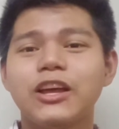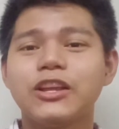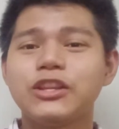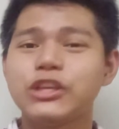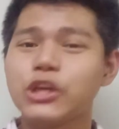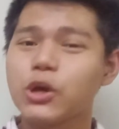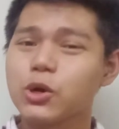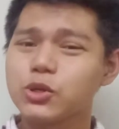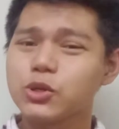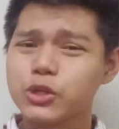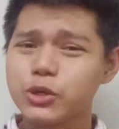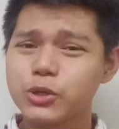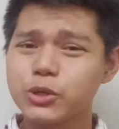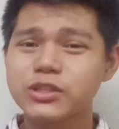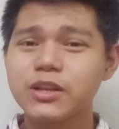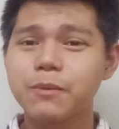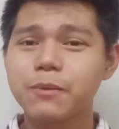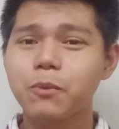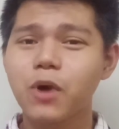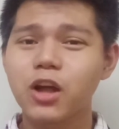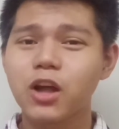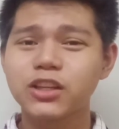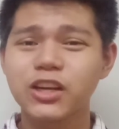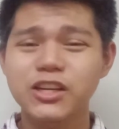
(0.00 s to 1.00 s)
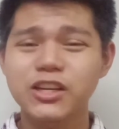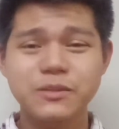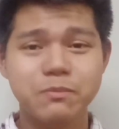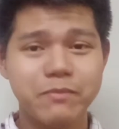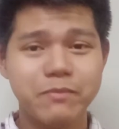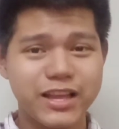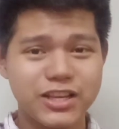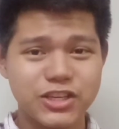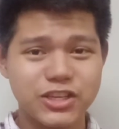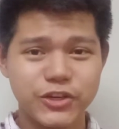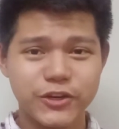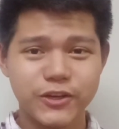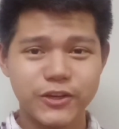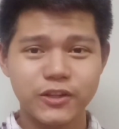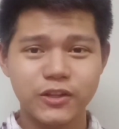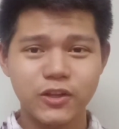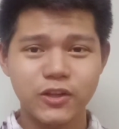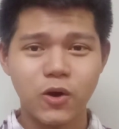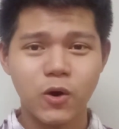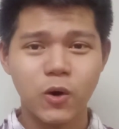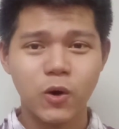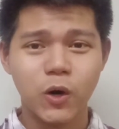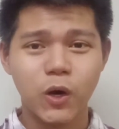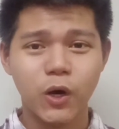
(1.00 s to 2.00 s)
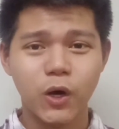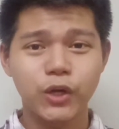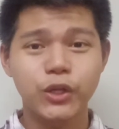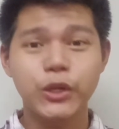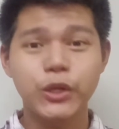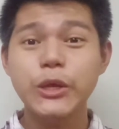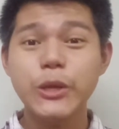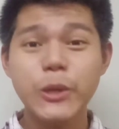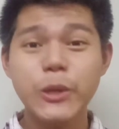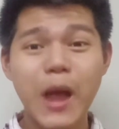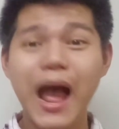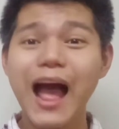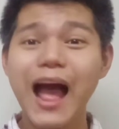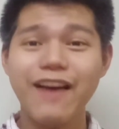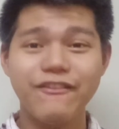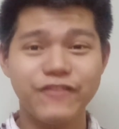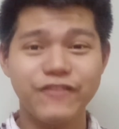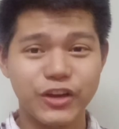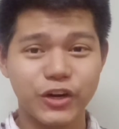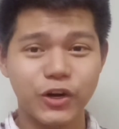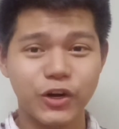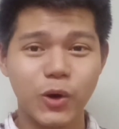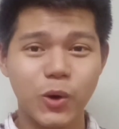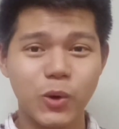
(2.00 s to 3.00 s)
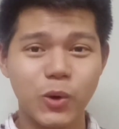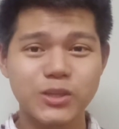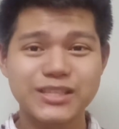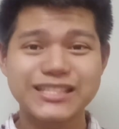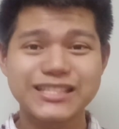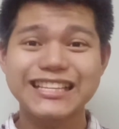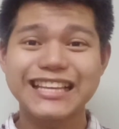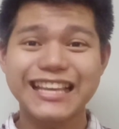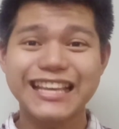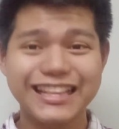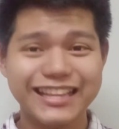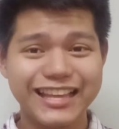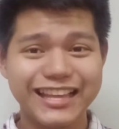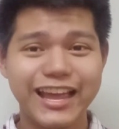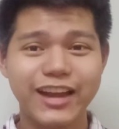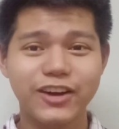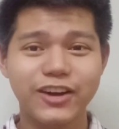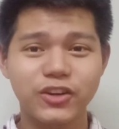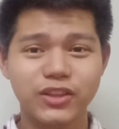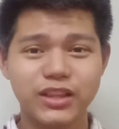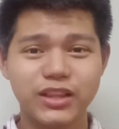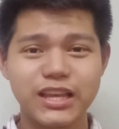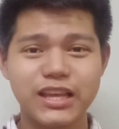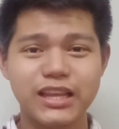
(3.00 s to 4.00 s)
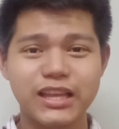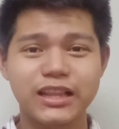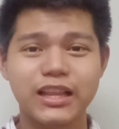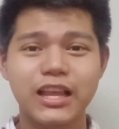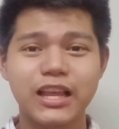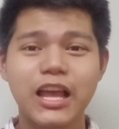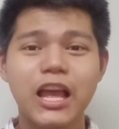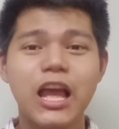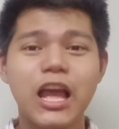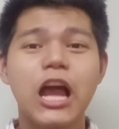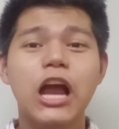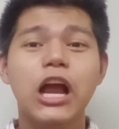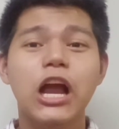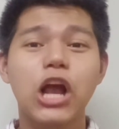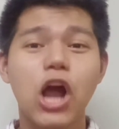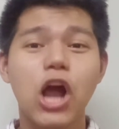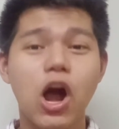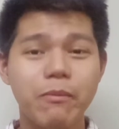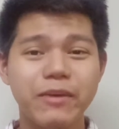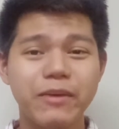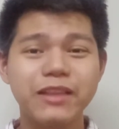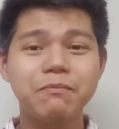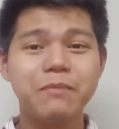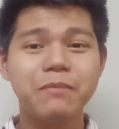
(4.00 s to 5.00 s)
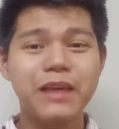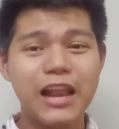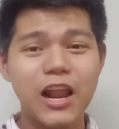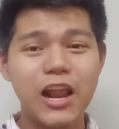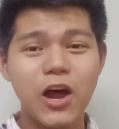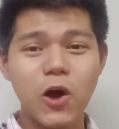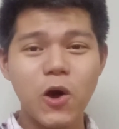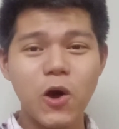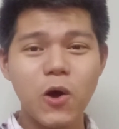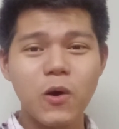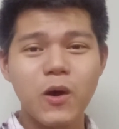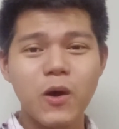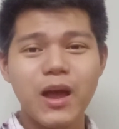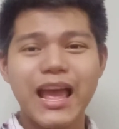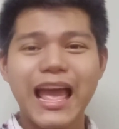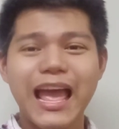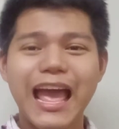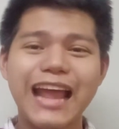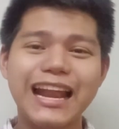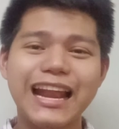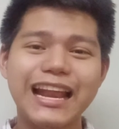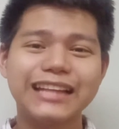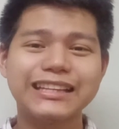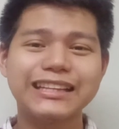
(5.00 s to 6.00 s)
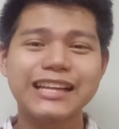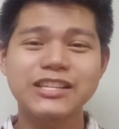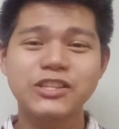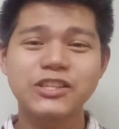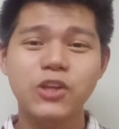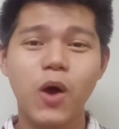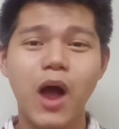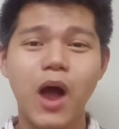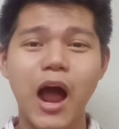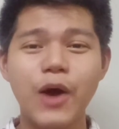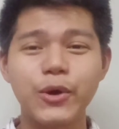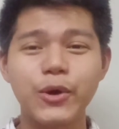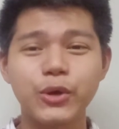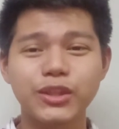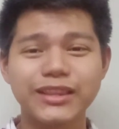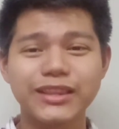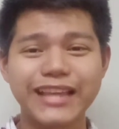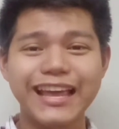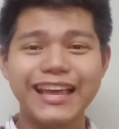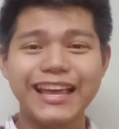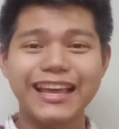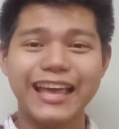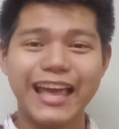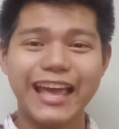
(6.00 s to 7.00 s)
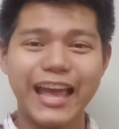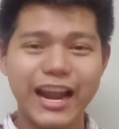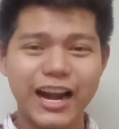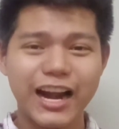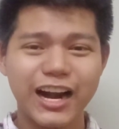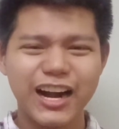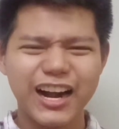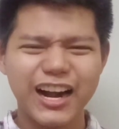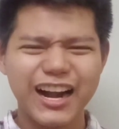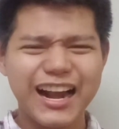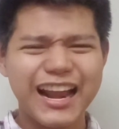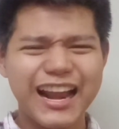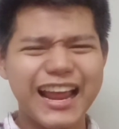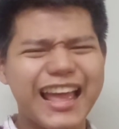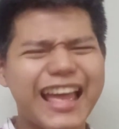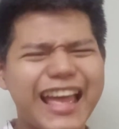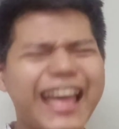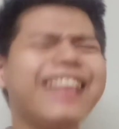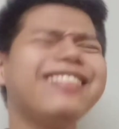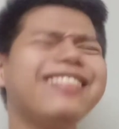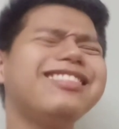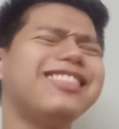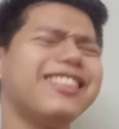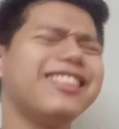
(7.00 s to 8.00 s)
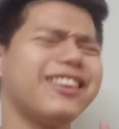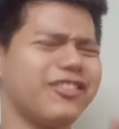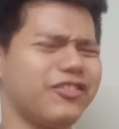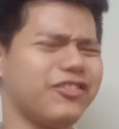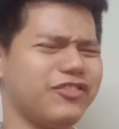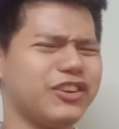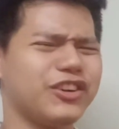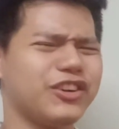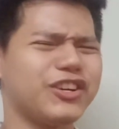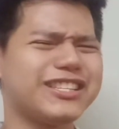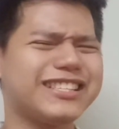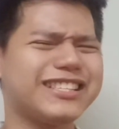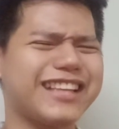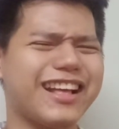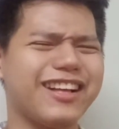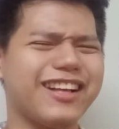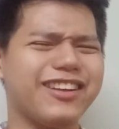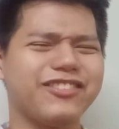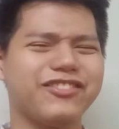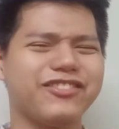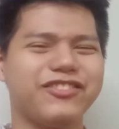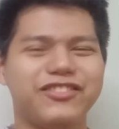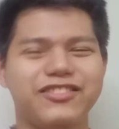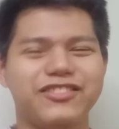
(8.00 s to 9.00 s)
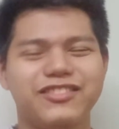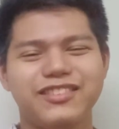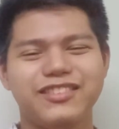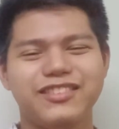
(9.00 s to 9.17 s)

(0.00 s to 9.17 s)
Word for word: Do you also use the products mentioned or do you have your own skincare routine? Comment below and let us know how you take care and love yourself.